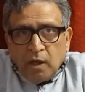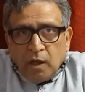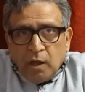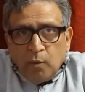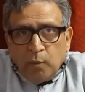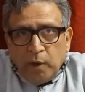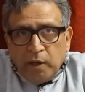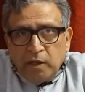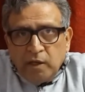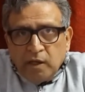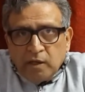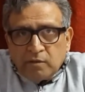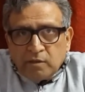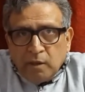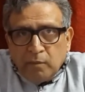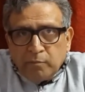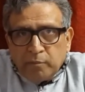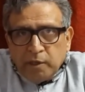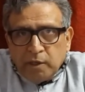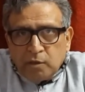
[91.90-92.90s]
When he
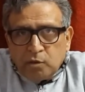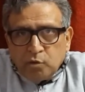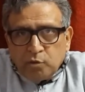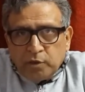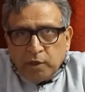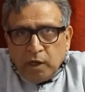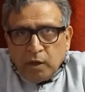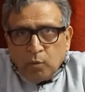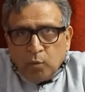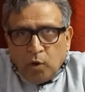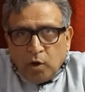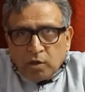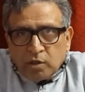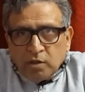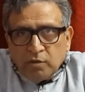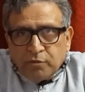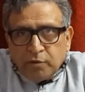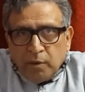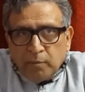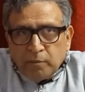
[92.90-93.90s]
attempted to take
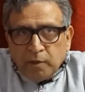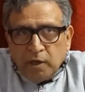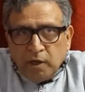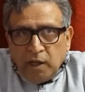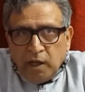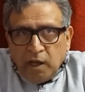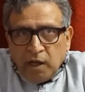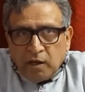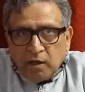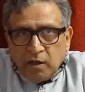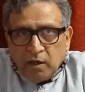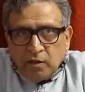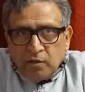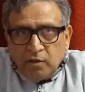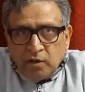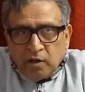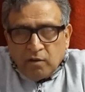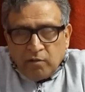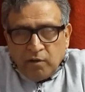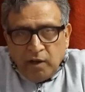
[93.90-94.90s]
water from the lake,
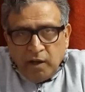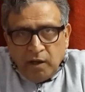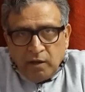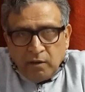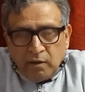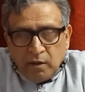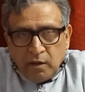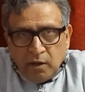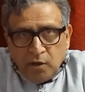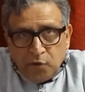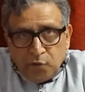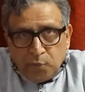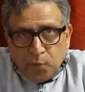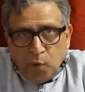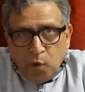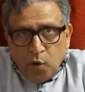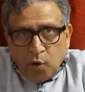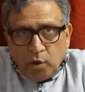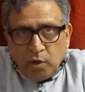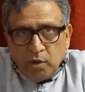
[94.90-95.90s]
the crane
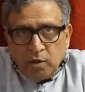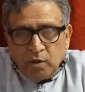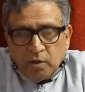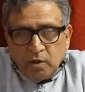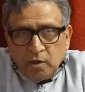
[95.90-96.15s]
spoke,